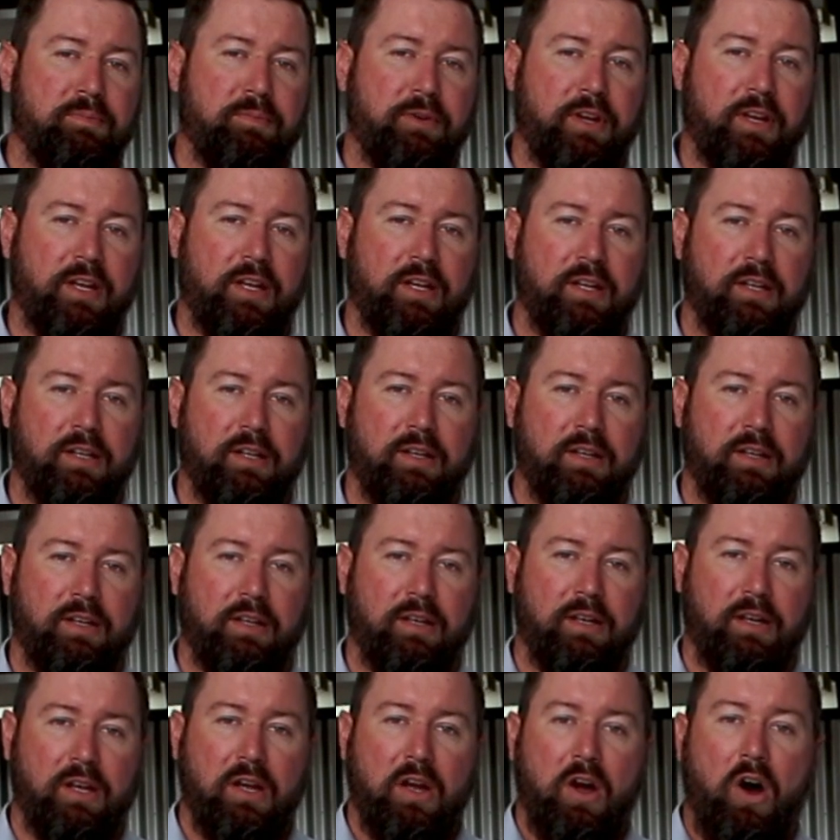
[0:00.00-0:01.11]
be.
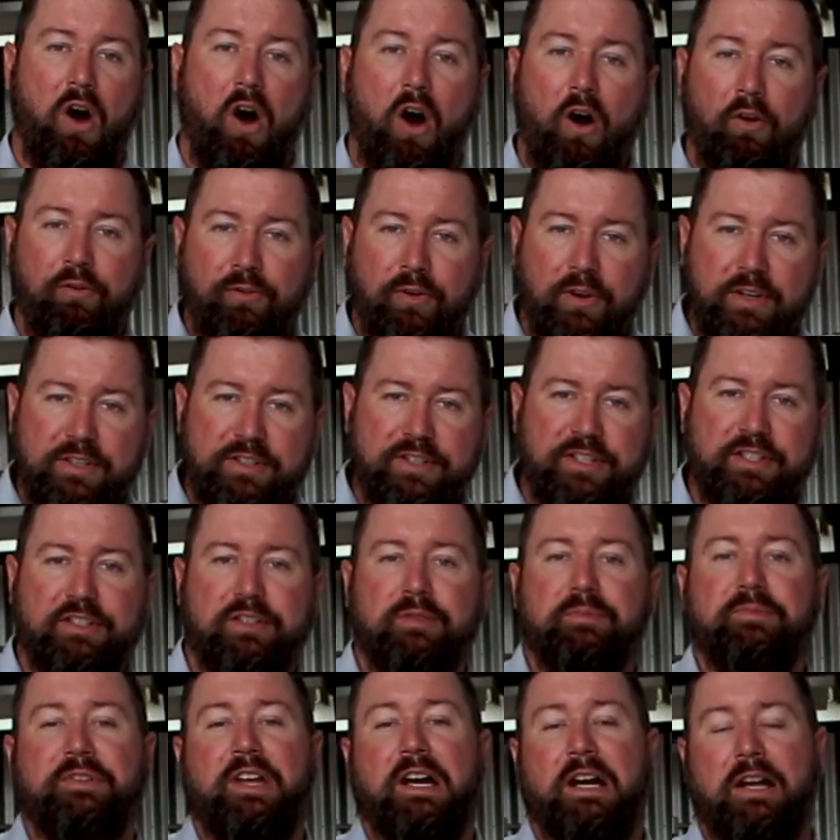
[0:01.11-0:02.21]
Off-grid
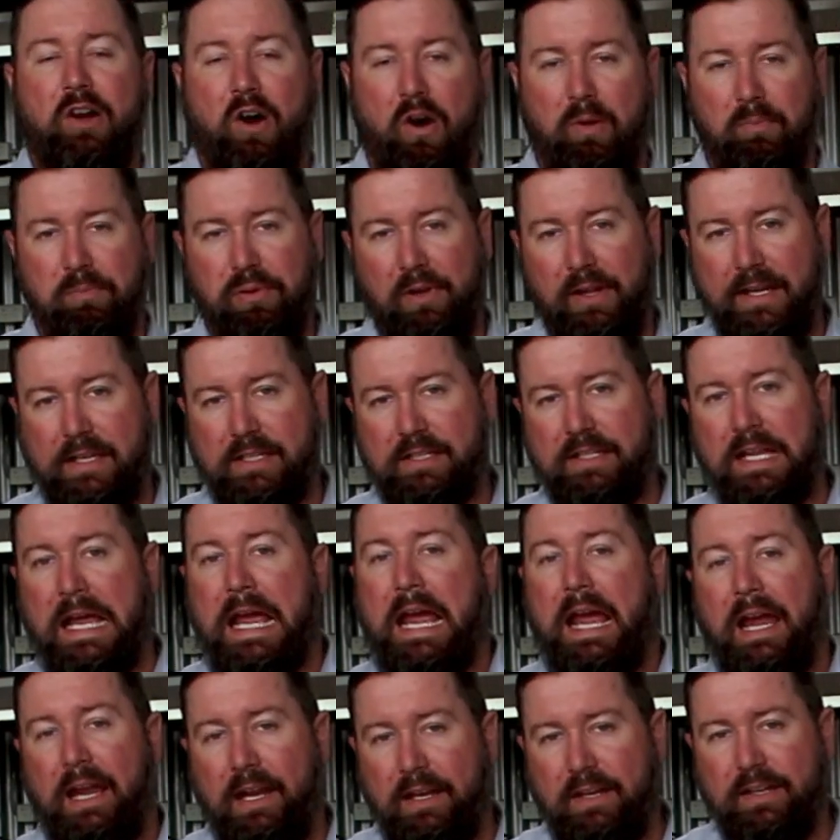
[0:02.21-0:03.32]
systems are complex
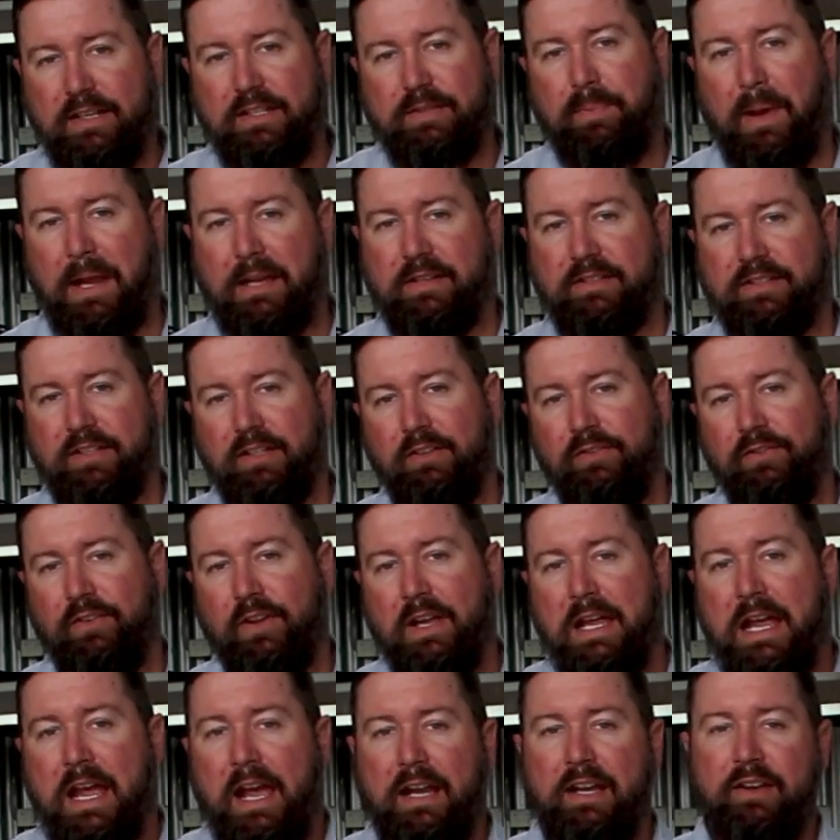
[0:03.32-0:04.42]
and expensive,
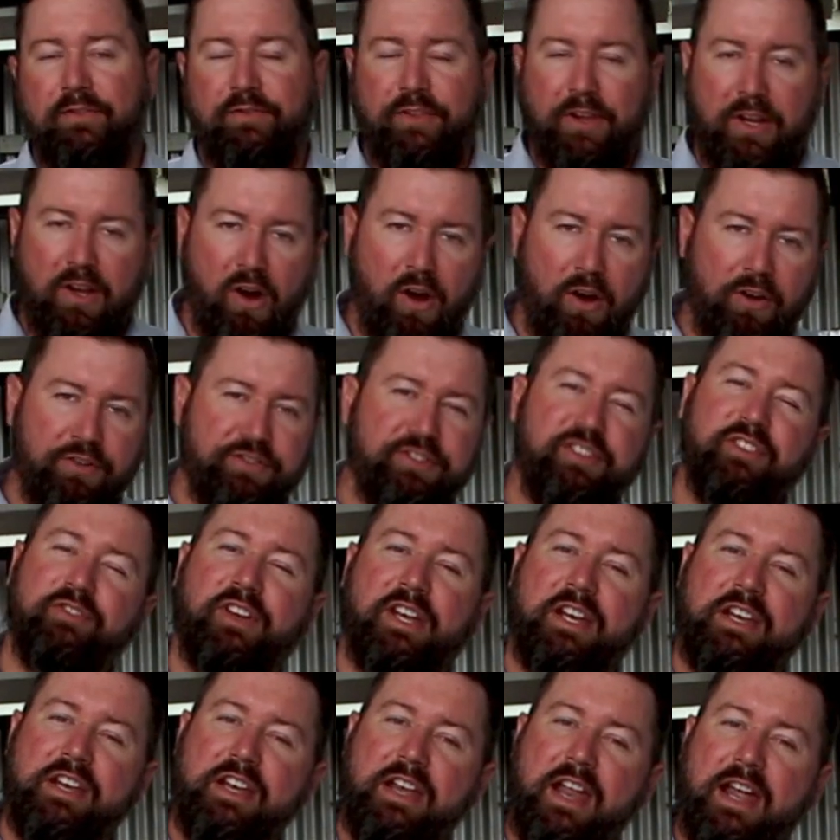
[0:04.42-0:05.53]
and if the cost of
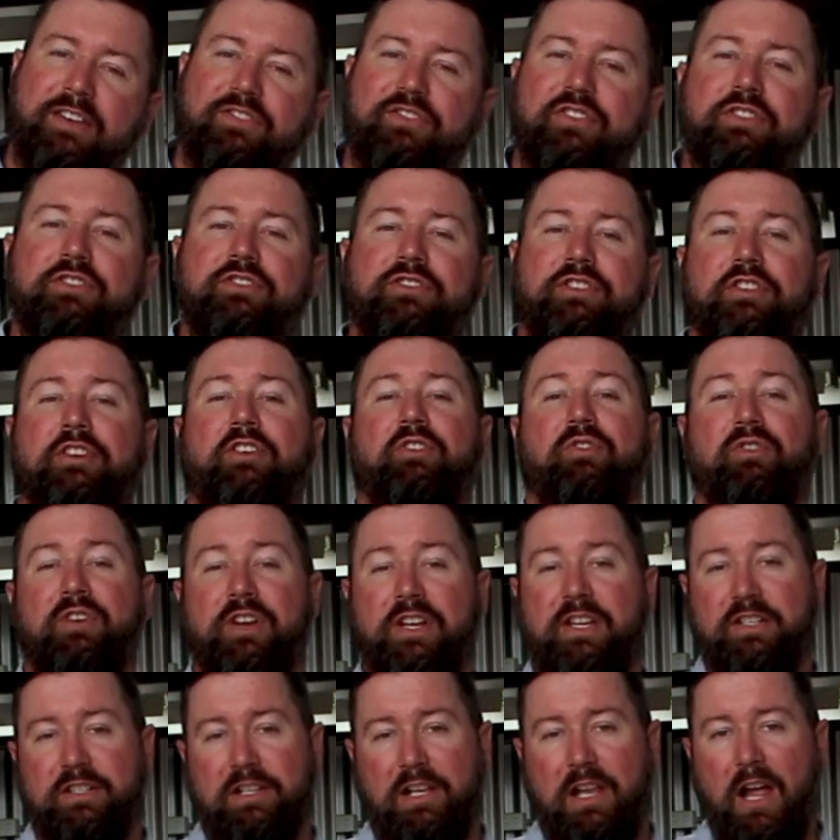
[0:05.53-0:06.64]
connection to the grid
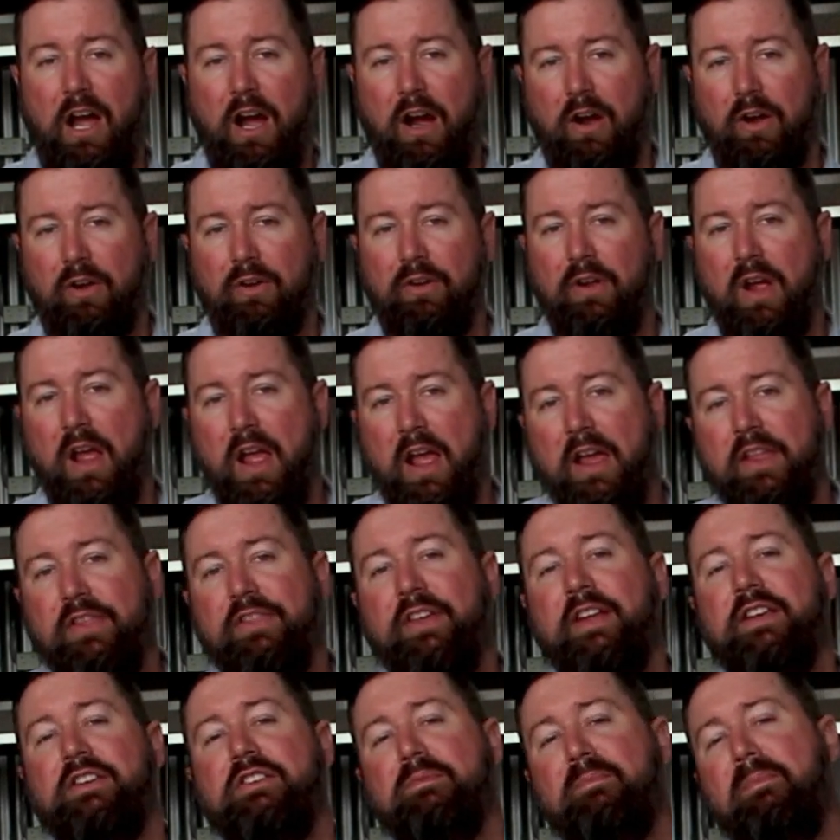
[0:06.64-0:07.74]
is low,
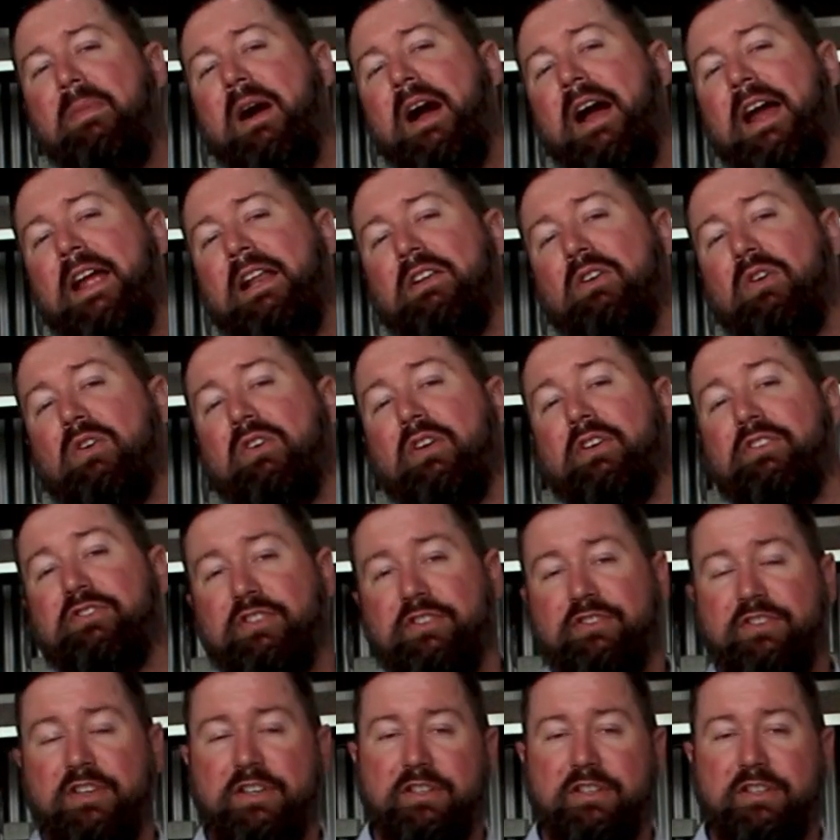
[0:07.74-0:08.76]
then you may look at just